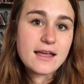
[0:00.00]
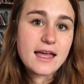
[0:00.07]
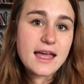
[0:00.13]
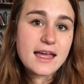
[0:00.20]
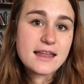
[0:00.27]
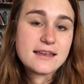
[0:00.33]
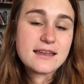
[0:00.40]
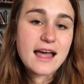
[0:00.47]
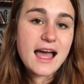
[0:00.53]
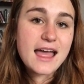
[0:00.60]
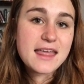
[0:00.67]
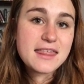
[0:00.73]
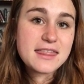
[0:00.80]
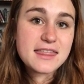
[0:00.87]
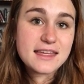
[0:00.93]
And
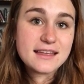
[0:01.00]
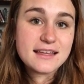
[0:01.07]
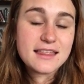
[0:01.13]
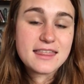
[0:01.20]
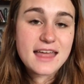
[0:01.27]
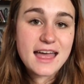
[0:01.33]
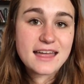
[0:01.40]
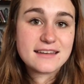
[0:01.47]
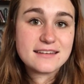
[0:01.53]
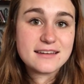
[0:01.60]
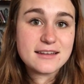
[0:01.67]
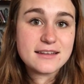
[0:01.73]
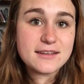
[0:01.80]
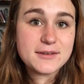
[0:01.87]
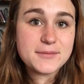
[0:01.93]
I think that
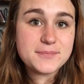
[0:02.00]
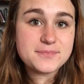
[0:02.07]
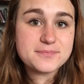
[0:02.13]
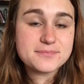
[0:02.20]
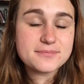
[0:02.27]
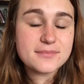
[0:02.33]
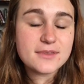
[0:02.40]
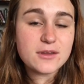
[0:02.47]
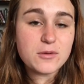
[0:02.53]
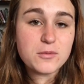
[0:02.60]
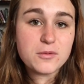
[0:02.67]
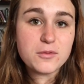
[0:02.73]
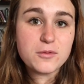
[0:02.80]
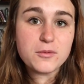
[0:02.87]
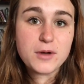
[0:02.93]

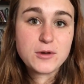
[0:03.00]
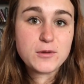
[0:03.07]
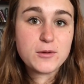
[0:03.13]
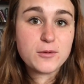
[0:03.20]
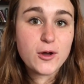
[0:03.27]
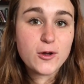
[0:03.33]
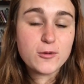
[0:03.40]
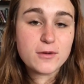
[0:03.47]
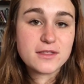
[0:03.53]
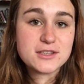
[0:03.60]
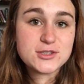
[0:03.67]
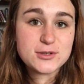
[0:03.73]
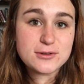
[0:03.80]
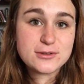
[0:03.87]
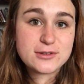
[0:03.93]
when we work with
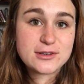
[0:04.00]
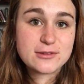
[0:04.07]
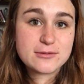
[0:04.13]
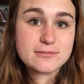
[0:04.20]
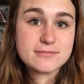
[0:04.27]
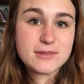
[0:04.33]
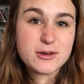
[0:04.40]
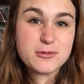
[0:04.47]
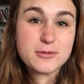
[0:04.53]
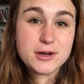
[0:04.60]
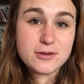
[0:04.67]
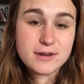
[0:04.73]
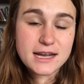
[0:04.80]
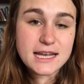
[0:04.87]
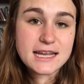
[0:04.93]
children,
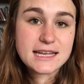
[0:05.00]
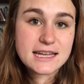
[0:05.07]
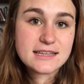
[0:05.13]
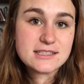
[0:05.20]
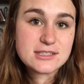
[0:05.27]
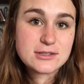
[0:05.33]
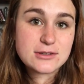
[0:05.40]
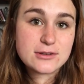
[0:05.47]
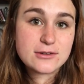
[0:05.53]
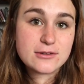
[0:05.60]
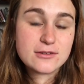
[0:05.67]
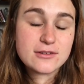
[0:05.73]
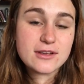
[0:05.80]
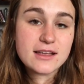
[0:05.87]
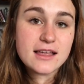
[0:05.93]
we really need
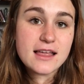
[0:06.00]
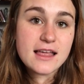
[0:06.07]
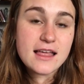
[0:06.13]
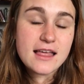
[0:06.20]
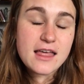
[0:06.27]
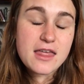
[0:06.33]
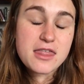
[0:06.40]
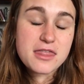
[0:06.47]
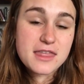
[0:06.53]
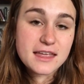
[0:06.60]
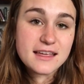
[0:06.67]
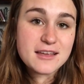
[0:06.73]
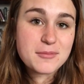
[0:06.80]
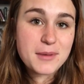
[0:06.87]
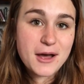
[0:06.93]
to
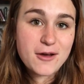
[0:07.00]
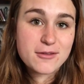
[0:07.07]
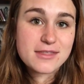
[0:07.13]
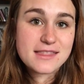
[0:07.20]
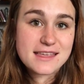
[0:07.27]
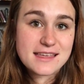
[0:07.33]
think about